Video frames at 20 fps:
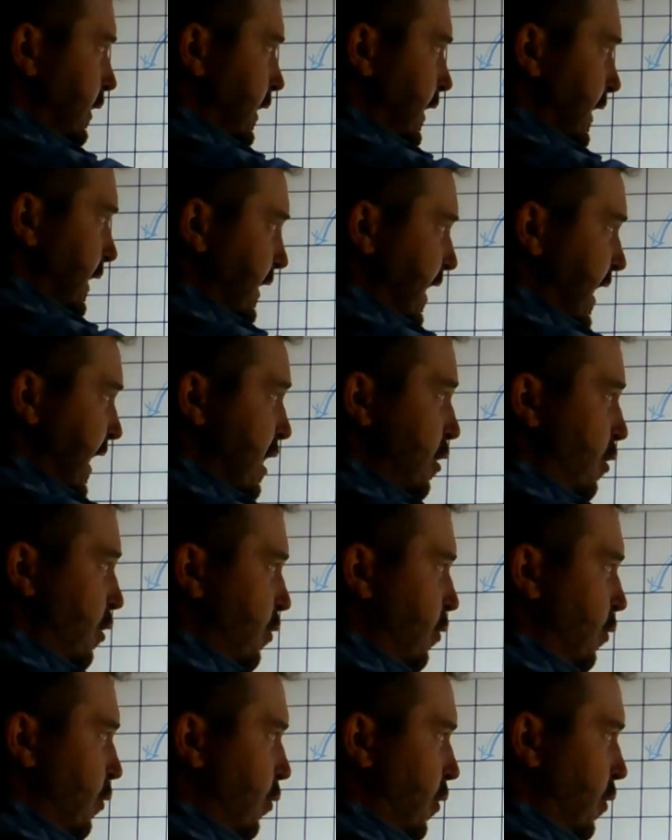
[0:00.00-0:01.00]
and
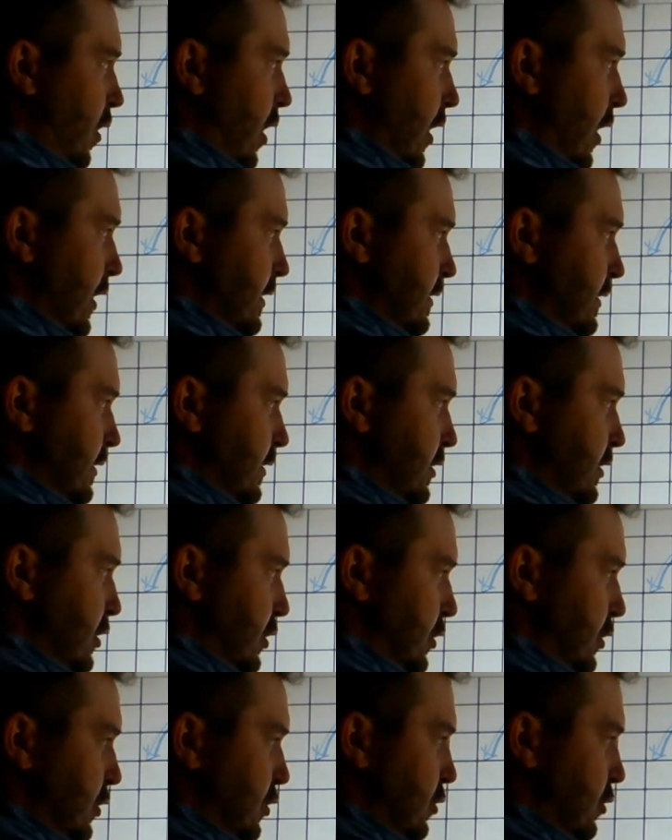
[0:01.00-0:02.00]
count 1,
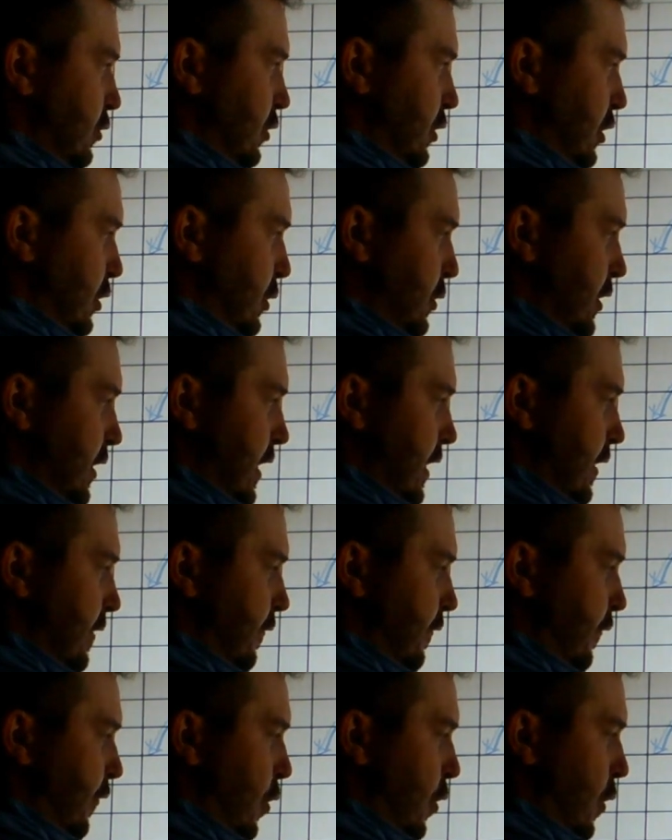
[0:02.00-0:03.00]
2, 3,
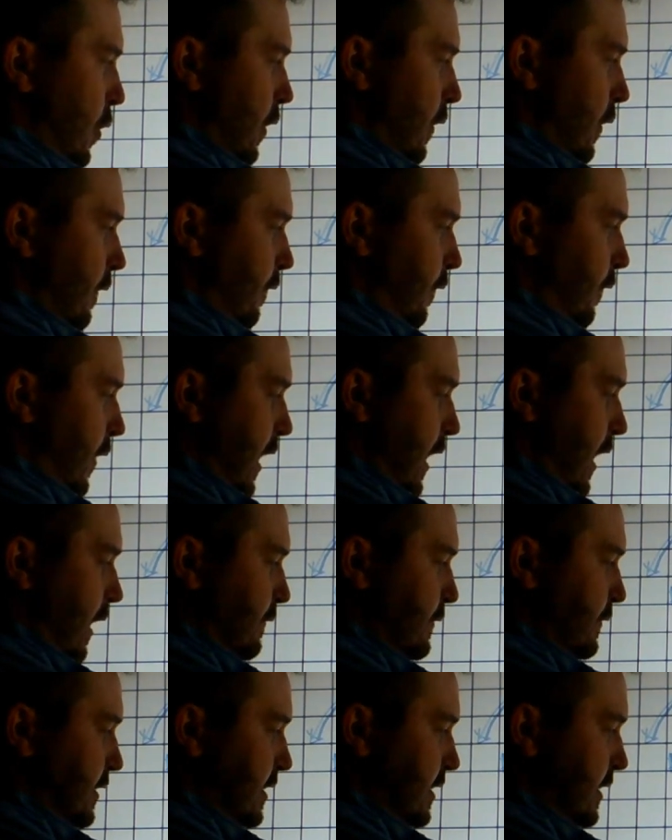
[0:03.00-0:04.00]
4,
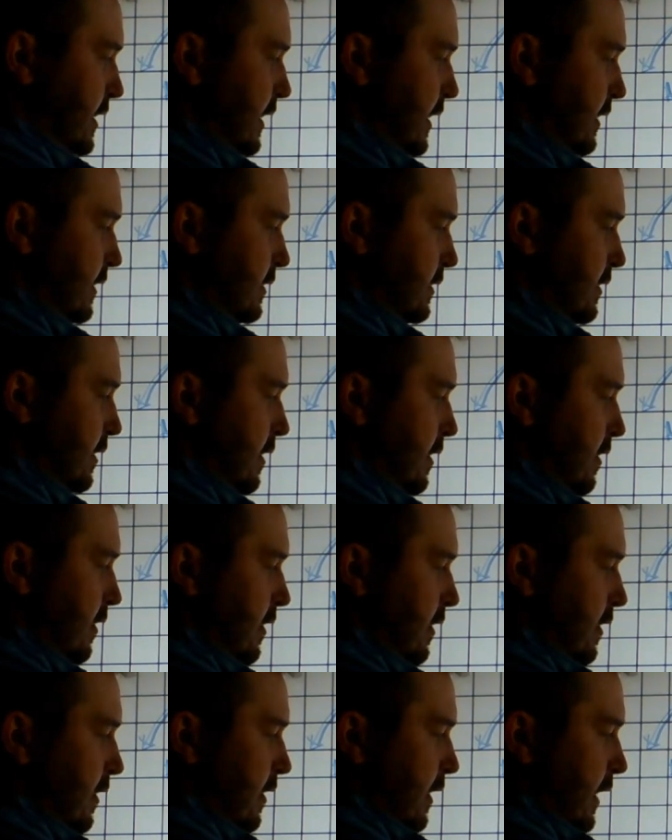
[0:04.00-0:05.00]
5, 6.
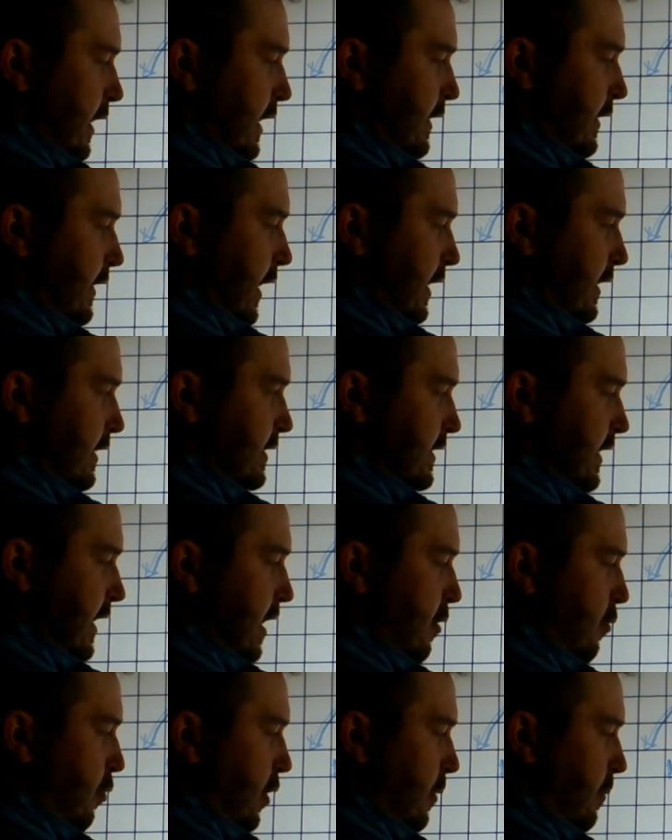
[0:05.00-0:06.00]
And that is
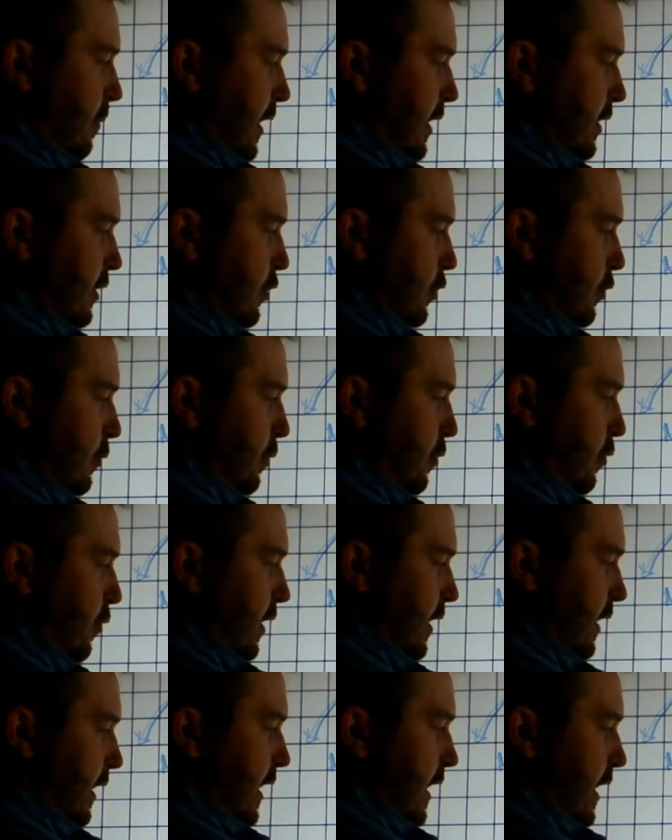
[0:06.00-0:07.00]
now where my new
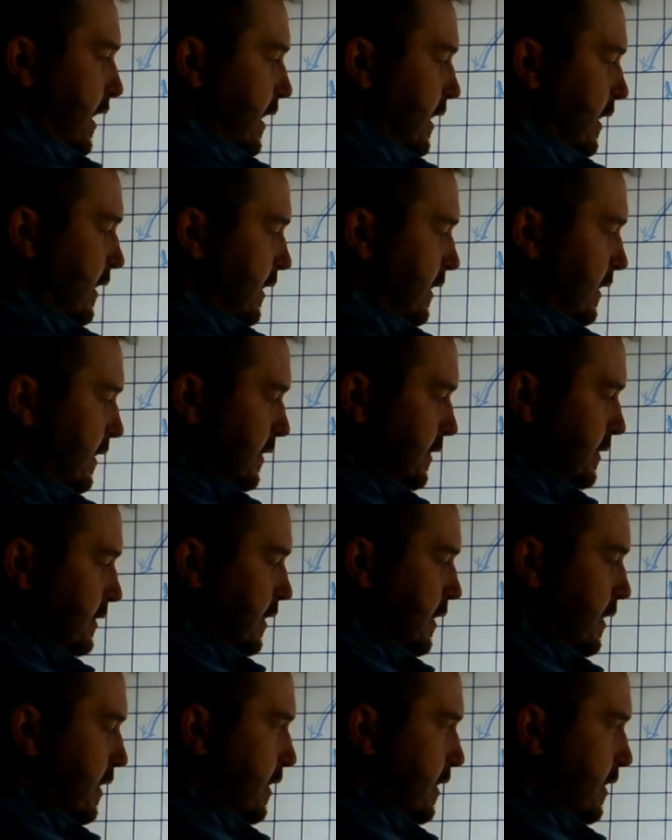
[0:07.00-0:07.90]
point A is.